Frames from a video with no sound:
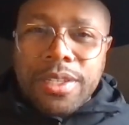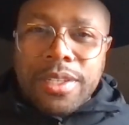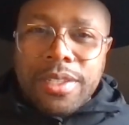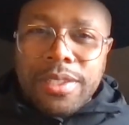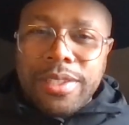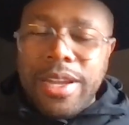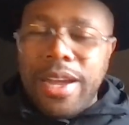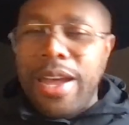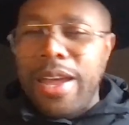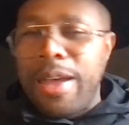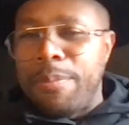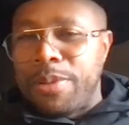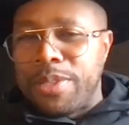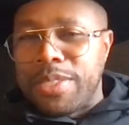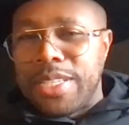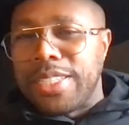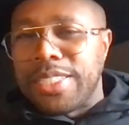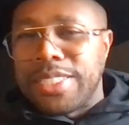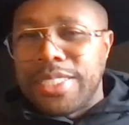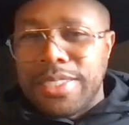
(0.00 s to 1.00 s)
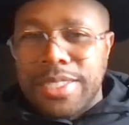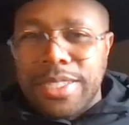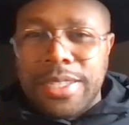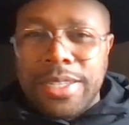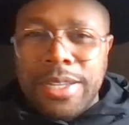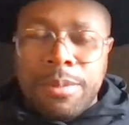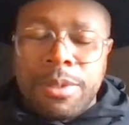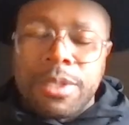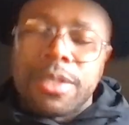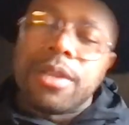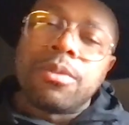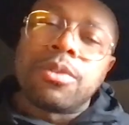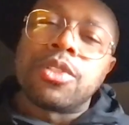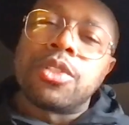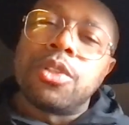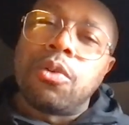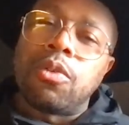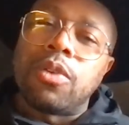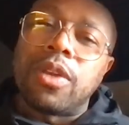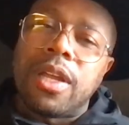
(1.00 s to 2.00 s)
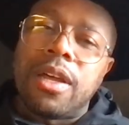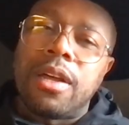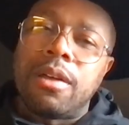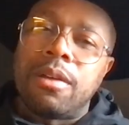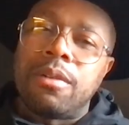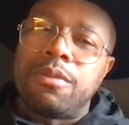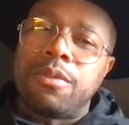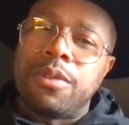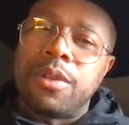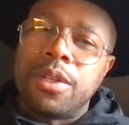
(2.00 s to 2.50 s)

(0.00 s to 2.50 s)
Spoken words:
Yeah, I had possessions in there, but there was no love.